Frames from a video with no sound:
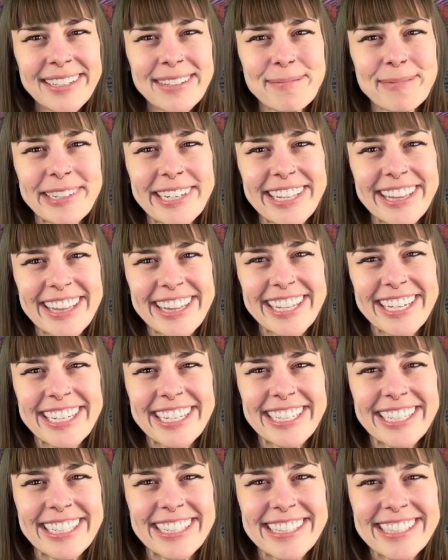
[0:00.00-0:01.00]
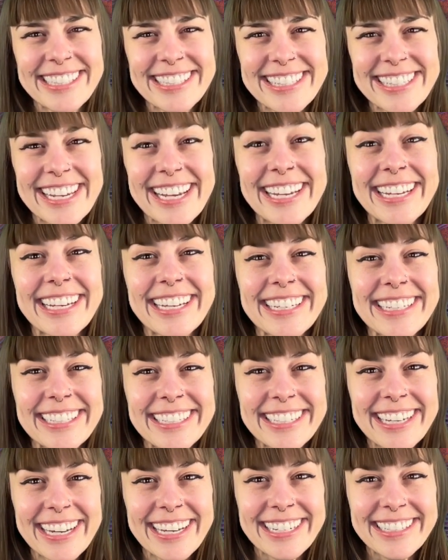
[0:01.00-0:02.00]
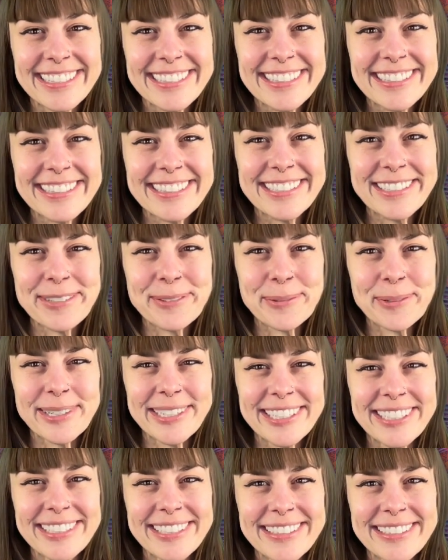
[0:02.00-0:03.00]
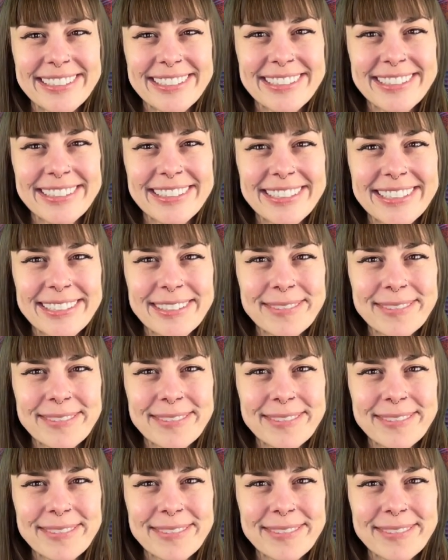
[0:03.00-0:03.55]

Breathe in and say yes to what is.